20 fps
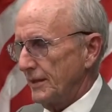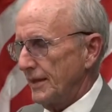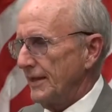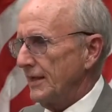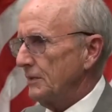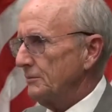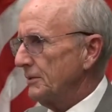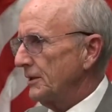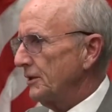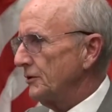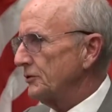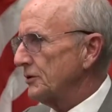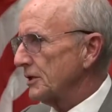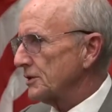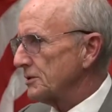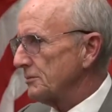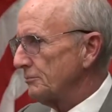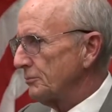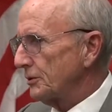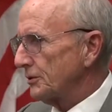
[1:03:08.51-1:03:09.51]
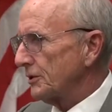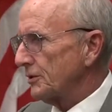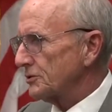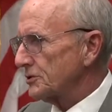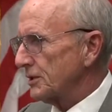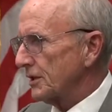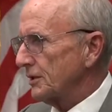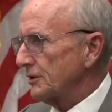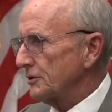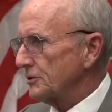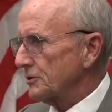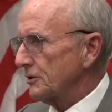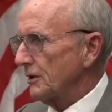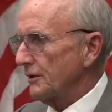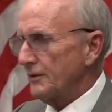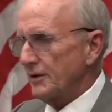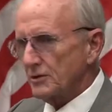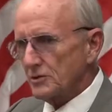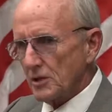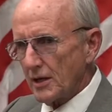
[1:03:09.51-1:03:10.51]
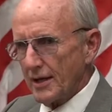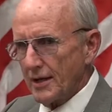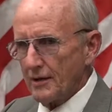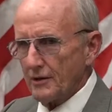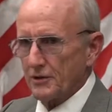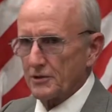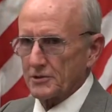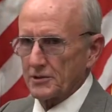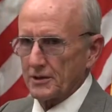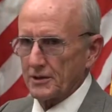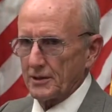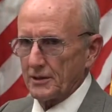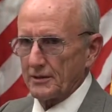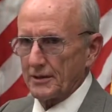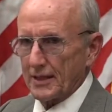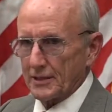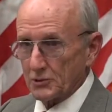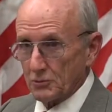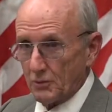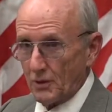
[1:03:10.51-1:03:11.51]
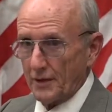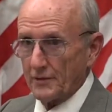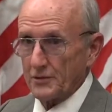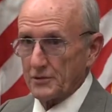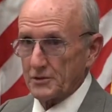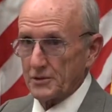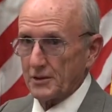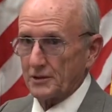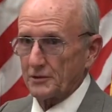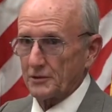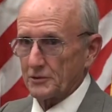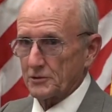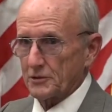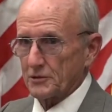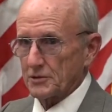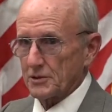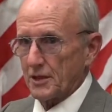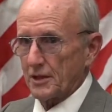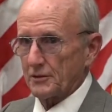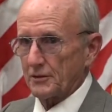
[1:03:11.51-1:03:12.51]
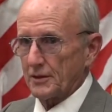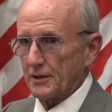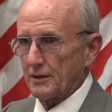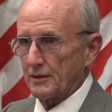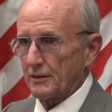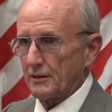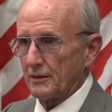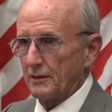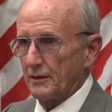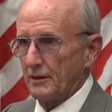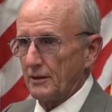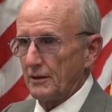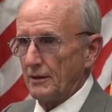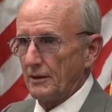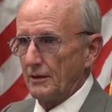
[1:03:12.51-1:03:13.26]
Anybody who doesn't put their signature on it, there's errors in it, and that's why the signature's not there.